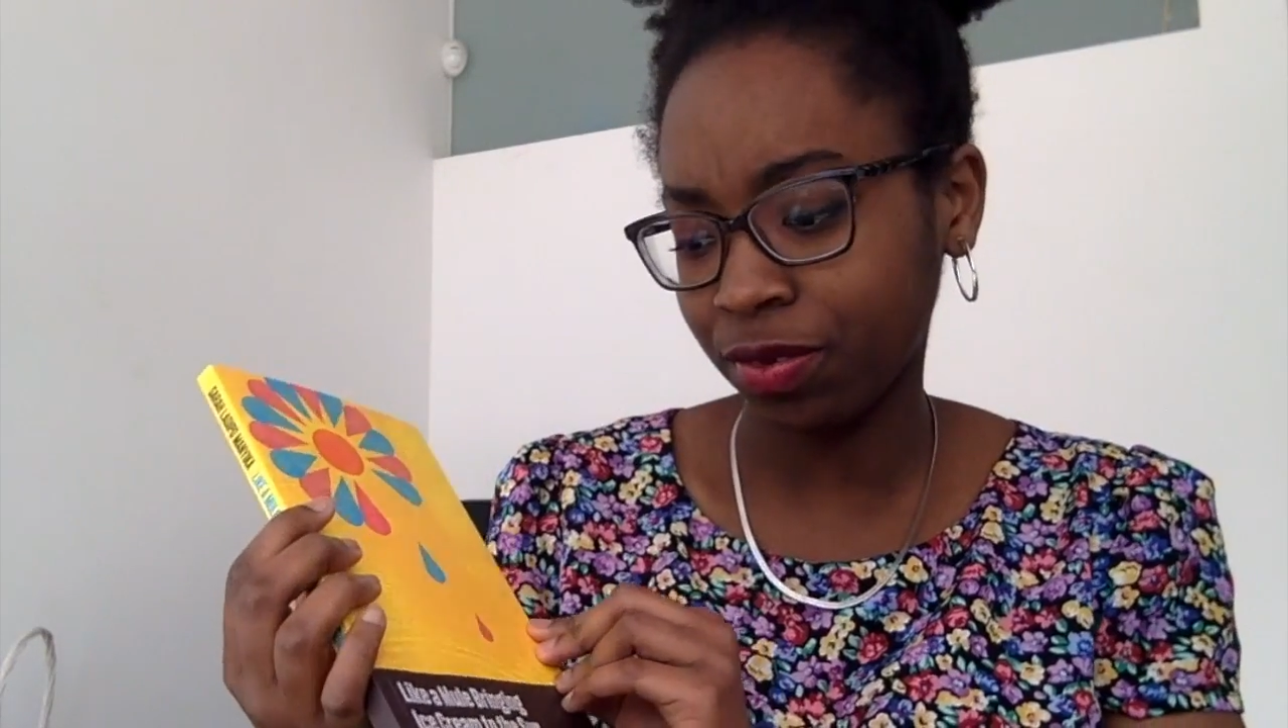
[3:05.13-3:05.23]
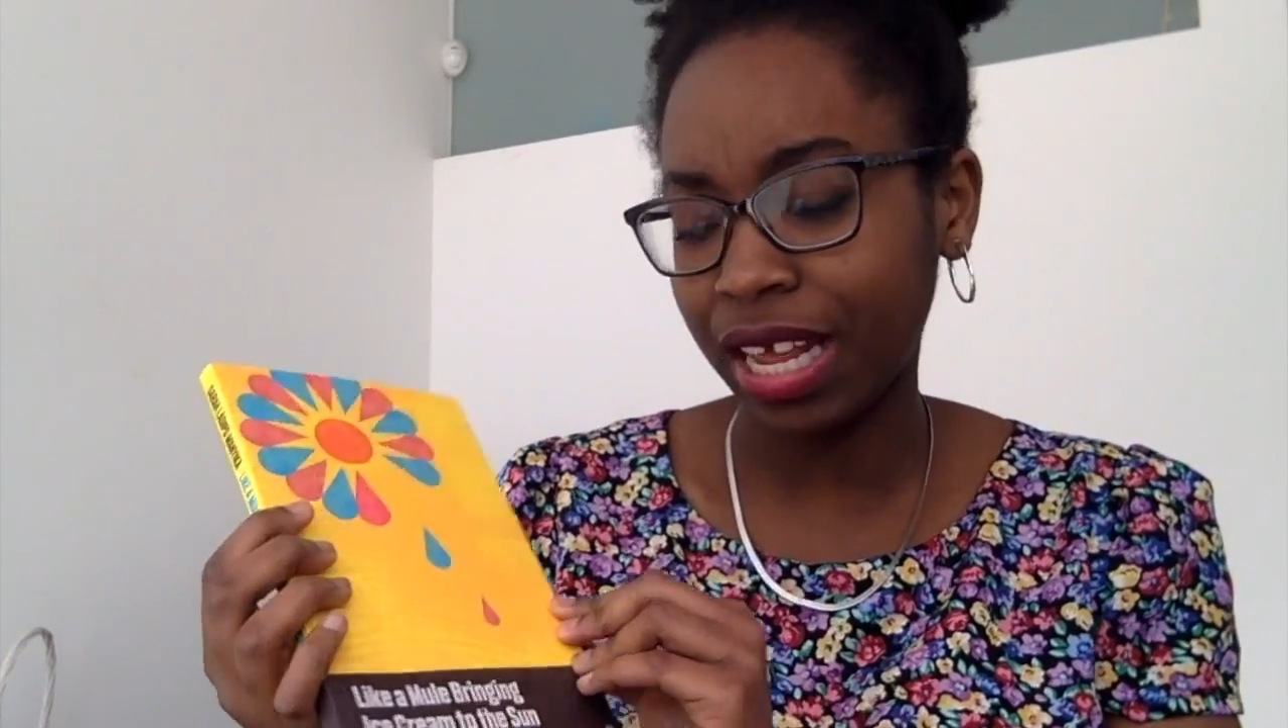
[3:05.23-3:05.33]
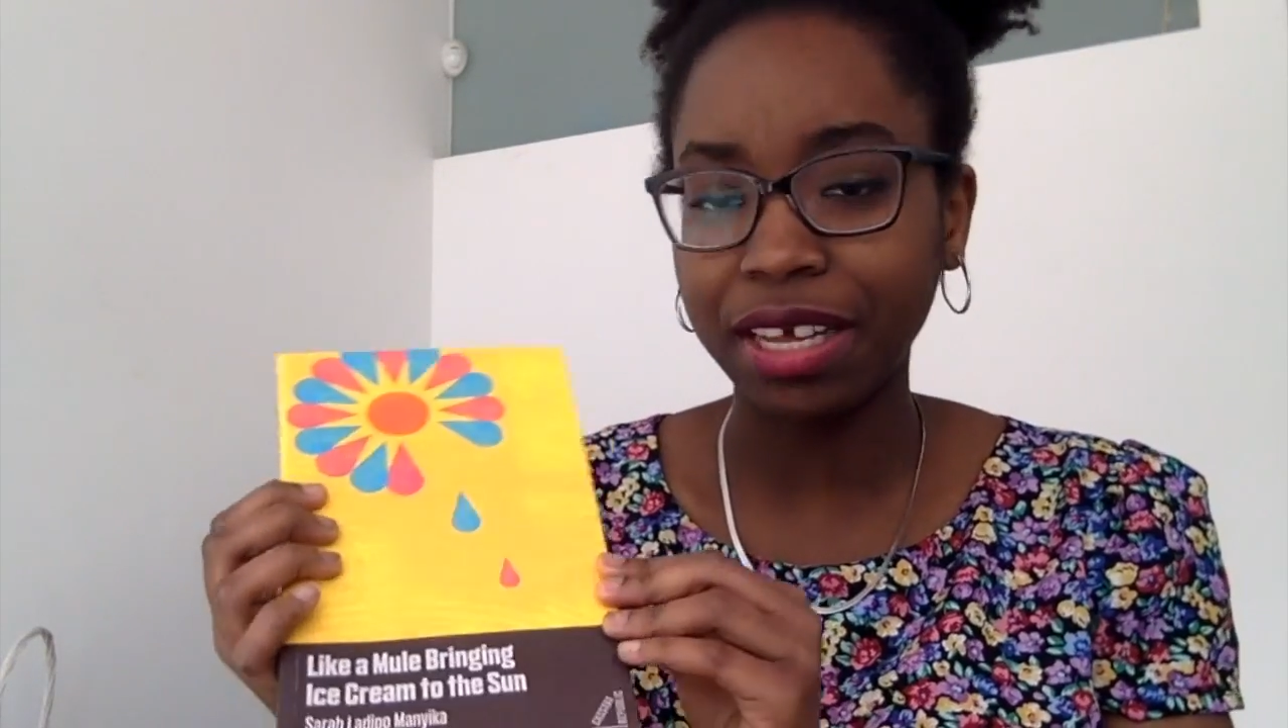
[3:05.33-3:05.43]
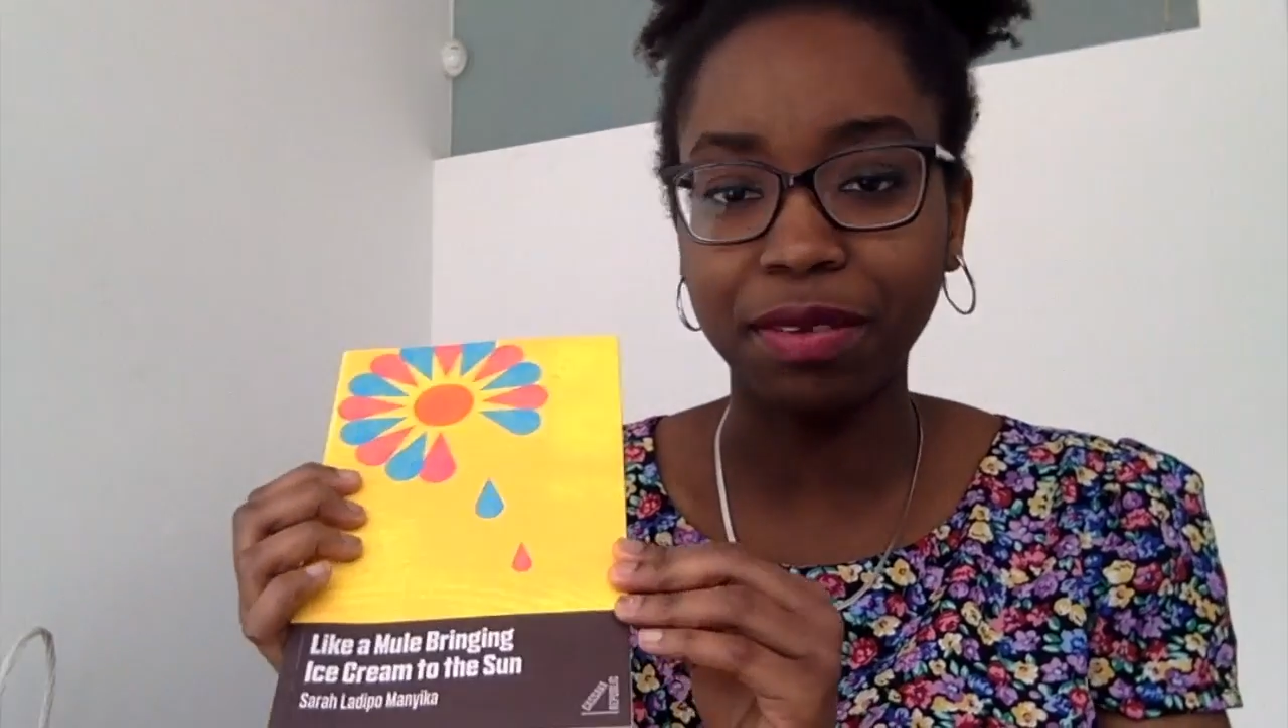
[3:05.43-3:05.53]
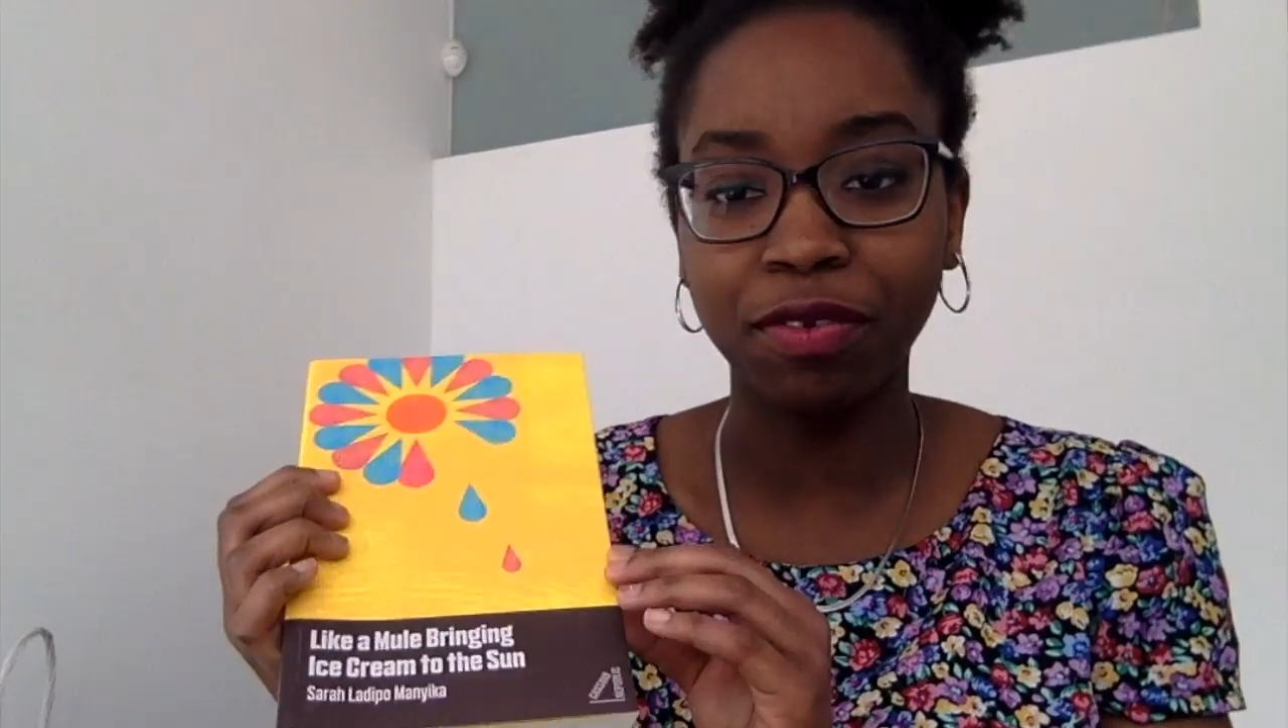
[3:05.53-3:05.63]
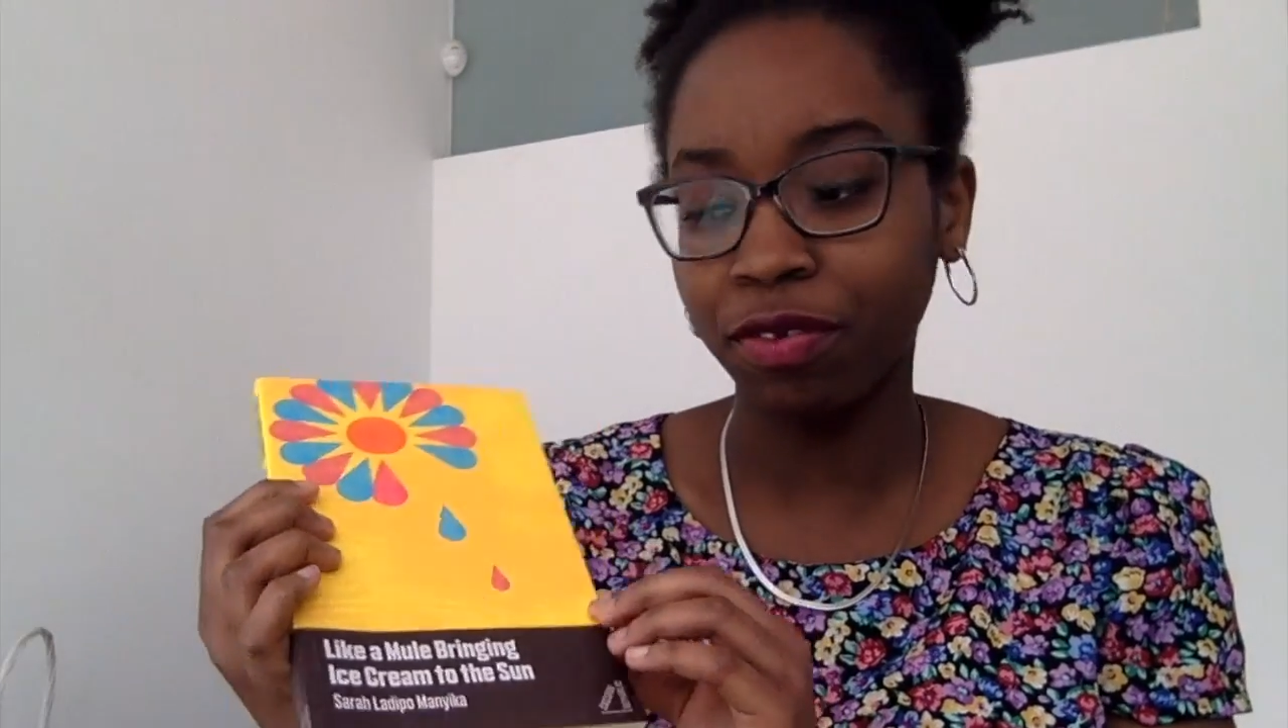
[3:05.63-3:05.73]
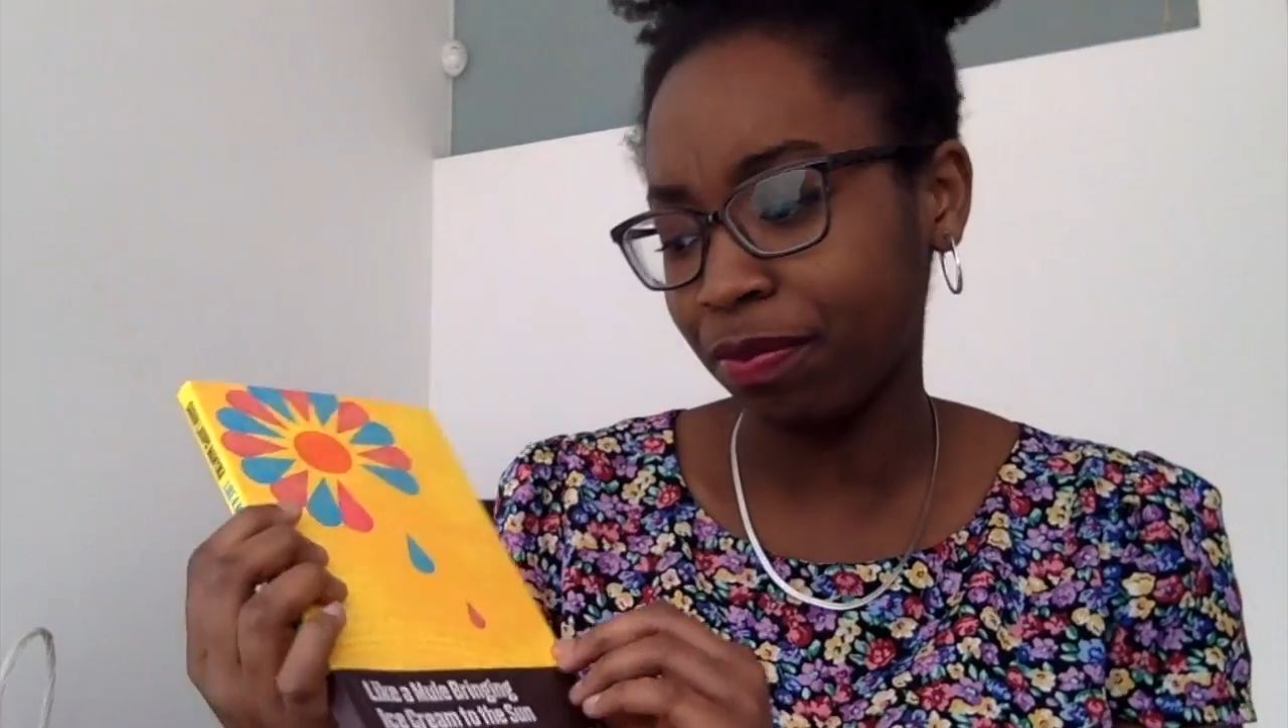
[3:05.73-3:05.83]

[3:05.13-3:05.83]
like a more